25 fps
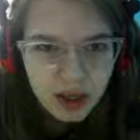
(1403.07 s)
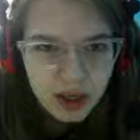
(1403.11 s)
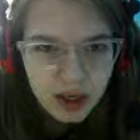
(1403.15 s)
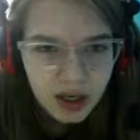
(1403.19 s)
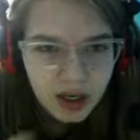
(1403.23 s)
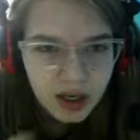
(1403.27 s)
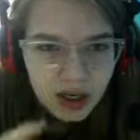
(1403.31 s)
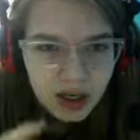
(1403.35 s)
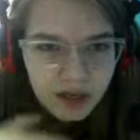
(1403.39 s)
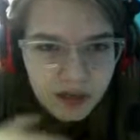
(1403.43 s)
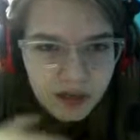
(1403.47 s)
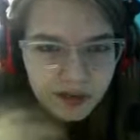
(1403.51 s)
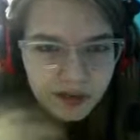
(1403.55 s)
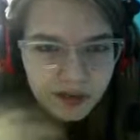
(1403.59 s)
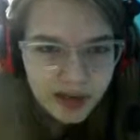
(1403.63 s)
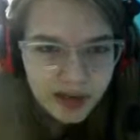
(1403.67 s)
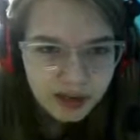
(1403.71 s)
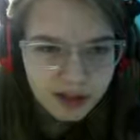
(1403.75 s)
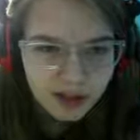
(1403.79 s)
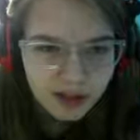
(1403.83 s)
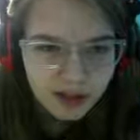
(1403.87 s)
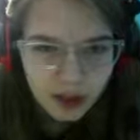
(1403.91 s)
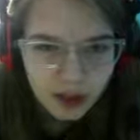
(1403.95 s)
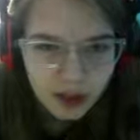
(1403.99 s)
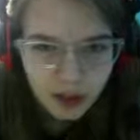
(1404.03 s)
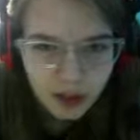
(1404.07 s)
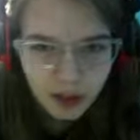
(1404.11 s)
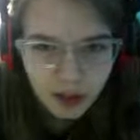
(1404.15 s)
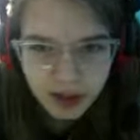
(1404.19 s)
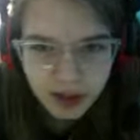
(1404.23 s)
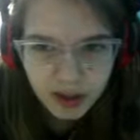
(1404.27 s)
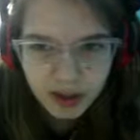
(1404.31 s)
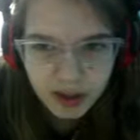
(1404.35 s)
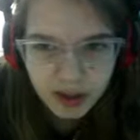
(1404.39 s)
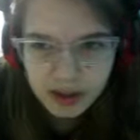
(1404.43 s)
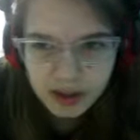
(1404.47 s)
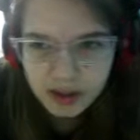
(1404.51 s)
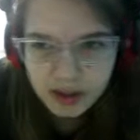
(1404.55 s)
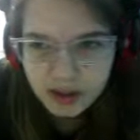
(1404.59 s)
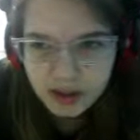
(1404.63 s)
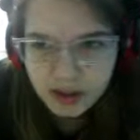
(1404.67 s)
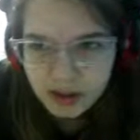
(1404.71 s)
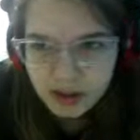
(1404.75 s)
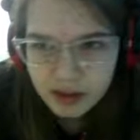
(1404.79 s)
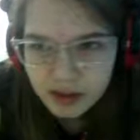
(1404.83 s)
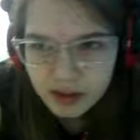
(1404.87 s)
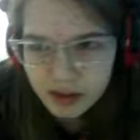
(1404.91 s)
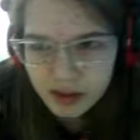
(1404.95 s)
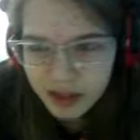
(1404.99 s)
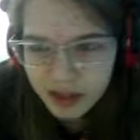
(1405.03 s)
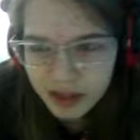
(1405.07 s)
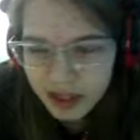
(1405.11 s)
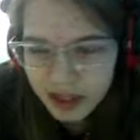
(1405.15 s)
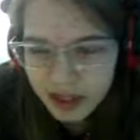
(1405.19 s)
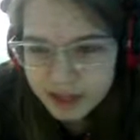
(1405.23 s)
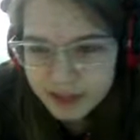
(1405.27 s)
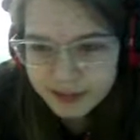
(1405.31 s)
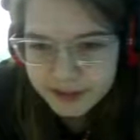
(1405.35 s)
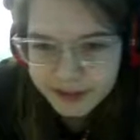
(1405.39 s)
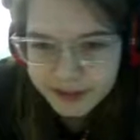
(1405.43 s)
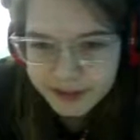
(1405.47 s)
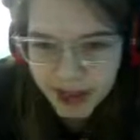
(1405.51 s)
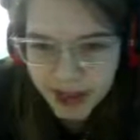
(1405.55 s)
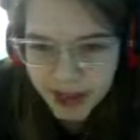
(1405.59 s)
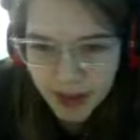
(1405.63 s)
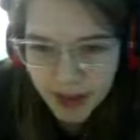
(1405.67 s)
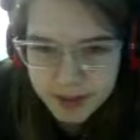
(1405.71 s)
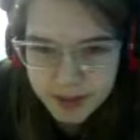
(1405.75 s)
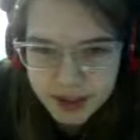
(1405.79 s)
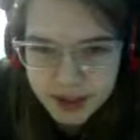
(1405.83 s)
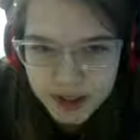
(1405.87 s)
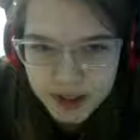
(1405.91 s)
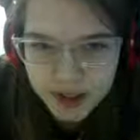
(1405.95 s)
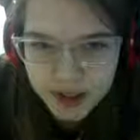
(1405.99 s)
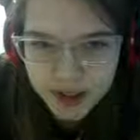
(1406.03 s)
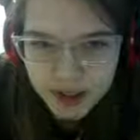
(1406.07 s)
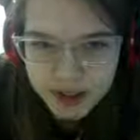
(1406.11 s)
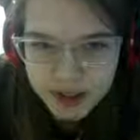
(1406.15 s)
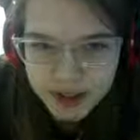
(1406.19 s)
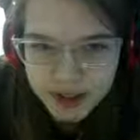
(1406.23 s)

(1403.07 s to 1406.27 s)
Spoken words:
Fekro getting kind of captured,